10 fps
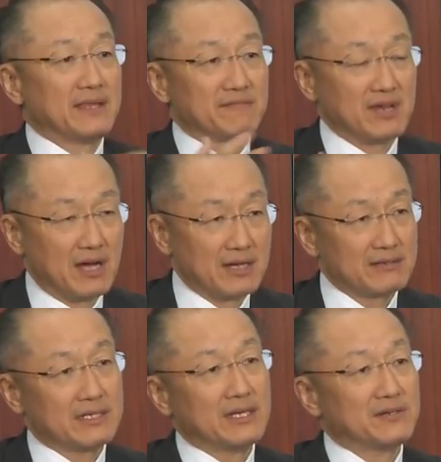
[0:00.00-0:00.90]
They've not,
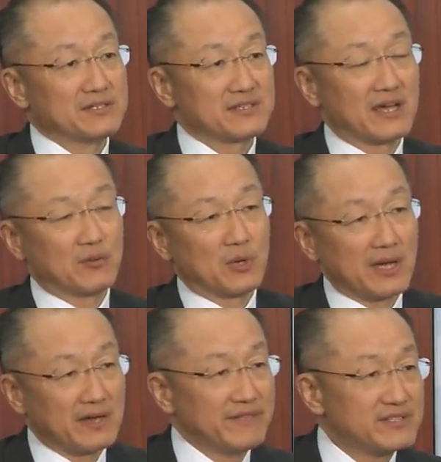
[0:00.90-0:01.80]
you know, decided what
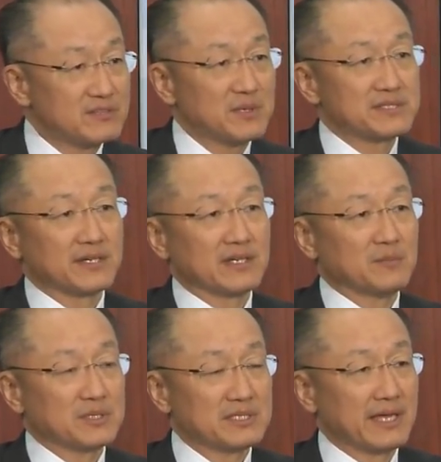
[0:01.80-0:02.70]
kind of instruments they're going
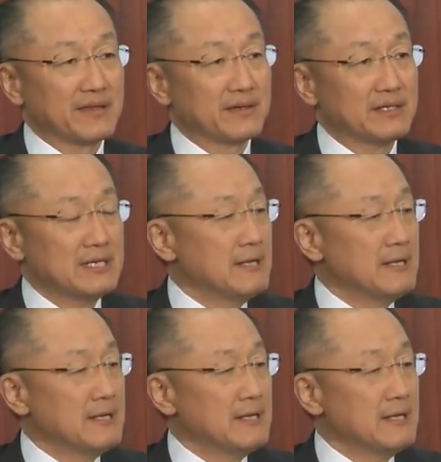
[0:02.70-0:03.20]
to put together.